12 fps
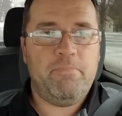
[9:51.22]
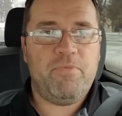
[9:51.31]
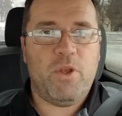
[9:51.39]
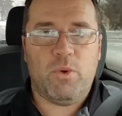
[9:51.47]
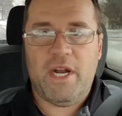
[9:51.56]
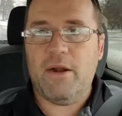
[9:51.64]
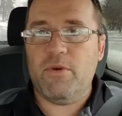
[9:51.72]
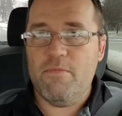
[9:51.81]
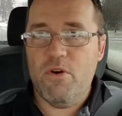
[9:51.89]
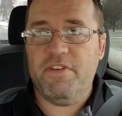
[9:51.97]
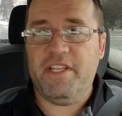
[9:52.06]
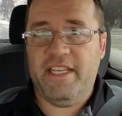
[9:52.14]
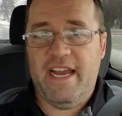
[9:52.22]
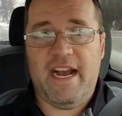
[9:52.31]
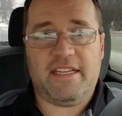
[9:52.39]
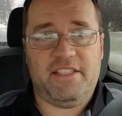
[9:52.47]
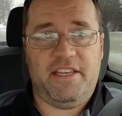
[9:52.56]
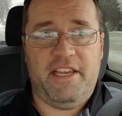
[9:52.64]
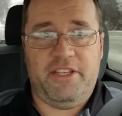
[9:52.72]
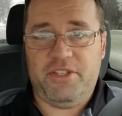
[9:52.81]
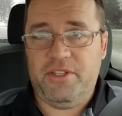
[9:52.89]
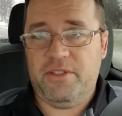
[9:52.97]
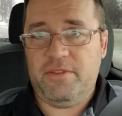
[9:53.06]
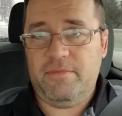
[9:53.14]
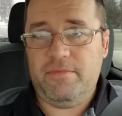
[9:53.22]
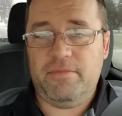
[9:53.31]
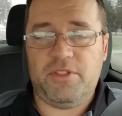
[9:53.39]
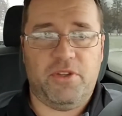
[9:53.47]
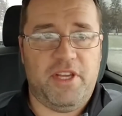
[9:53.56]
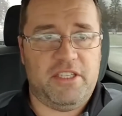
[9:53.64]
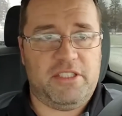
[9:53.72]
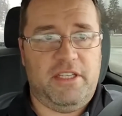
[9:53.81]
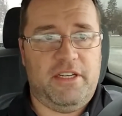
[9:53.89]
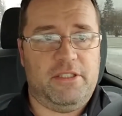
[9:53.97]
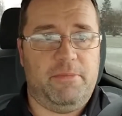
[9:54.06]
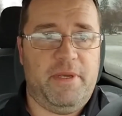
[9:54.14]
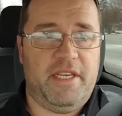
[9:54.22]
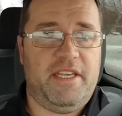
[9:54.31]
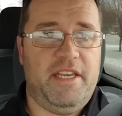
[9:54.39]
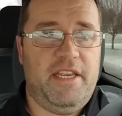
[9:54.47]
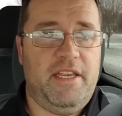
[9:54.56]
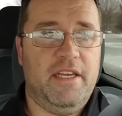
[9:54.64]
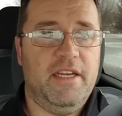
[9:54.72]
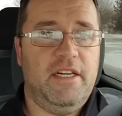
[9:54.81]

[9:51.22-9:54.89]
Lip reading: we're not removing the oxidation. So there's a big key.